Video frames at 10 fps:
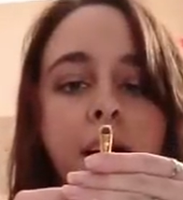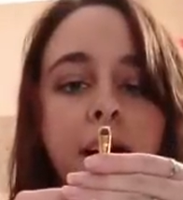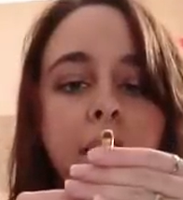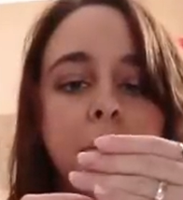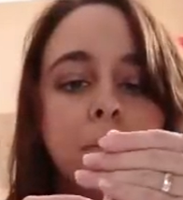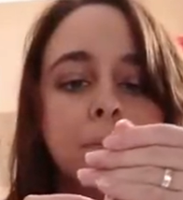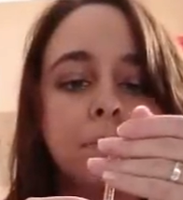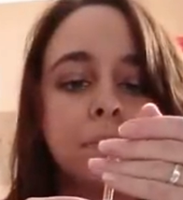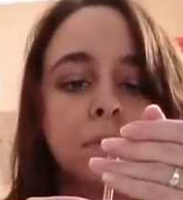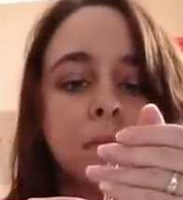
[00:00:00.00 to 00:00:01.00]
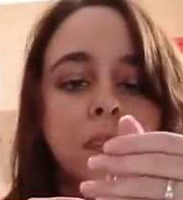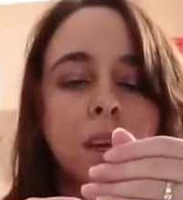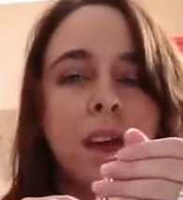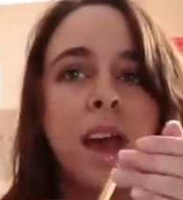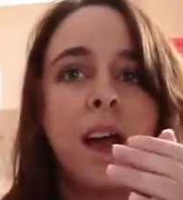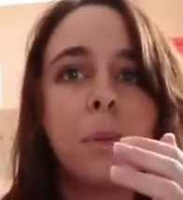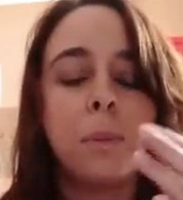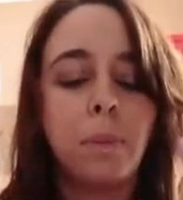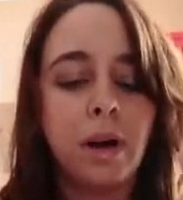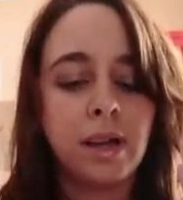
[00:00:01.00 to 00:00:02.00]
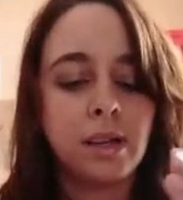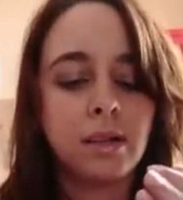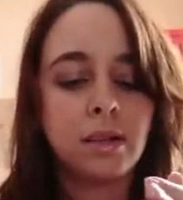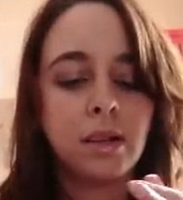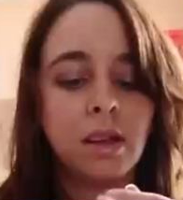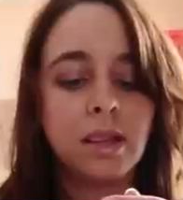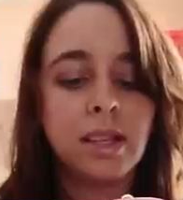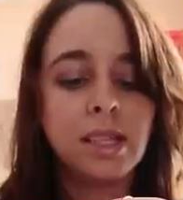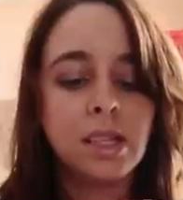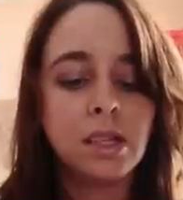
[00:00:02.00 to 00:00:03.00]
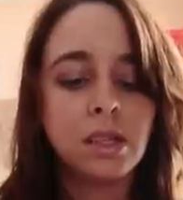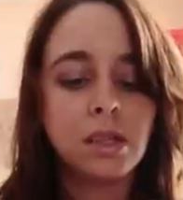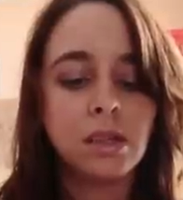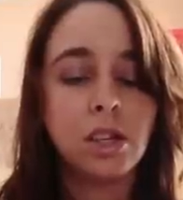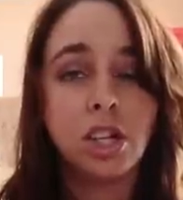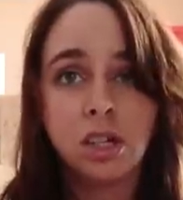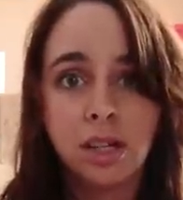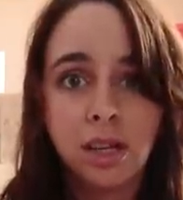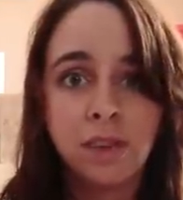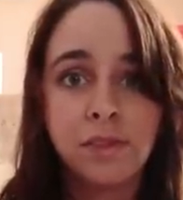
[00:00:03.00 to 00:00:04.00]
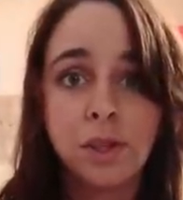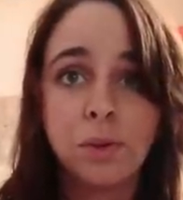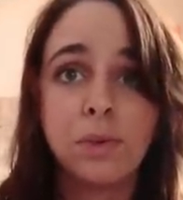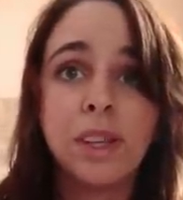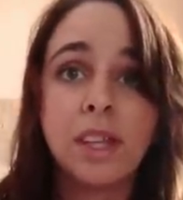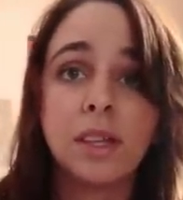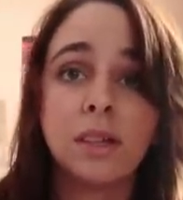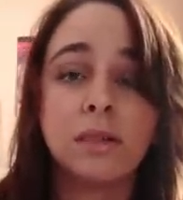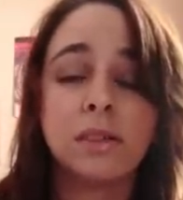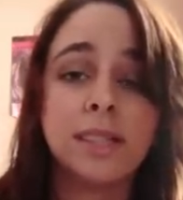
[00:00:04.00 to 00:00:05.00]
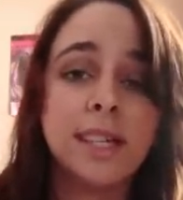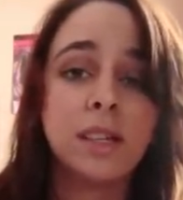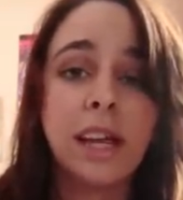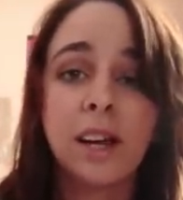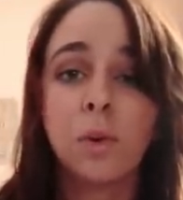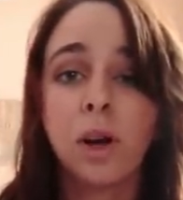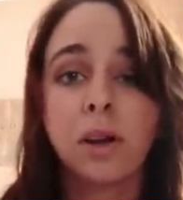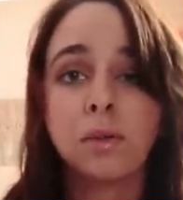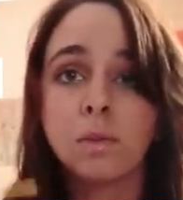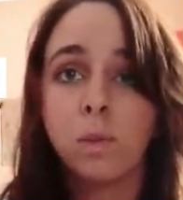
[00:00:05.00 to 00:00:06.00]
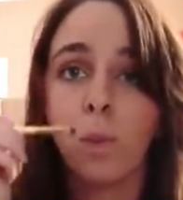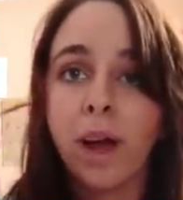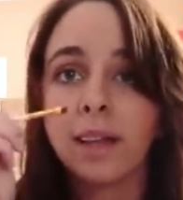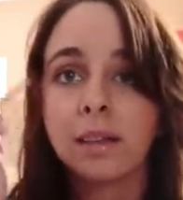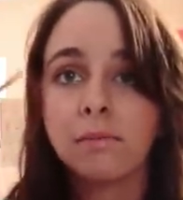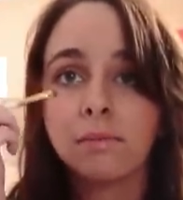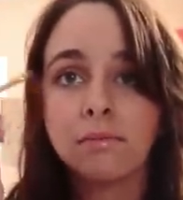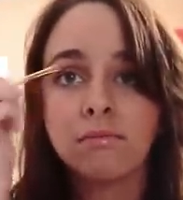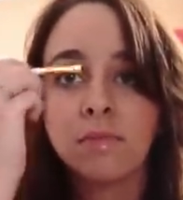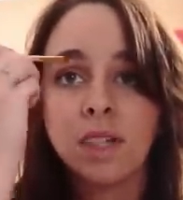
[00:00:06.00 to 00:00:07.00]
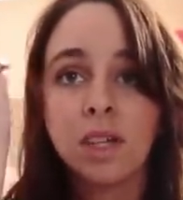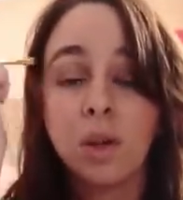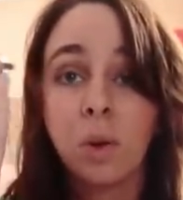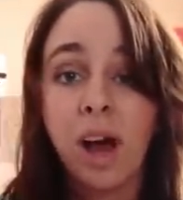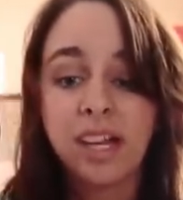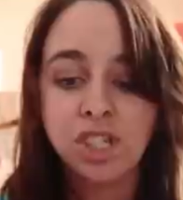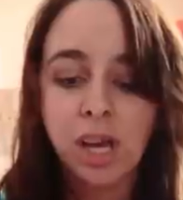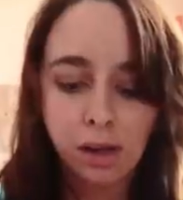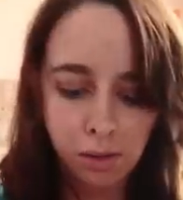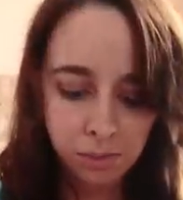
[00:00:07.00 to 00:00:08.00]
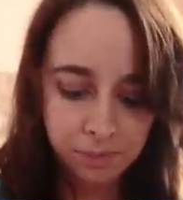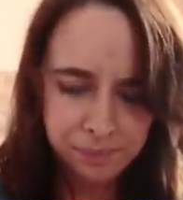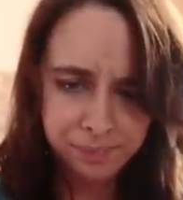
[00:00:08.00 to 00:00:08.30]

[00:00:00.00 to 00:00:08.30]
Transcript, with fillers: Um, but this is good if you really did kind of want wet eyeshadow,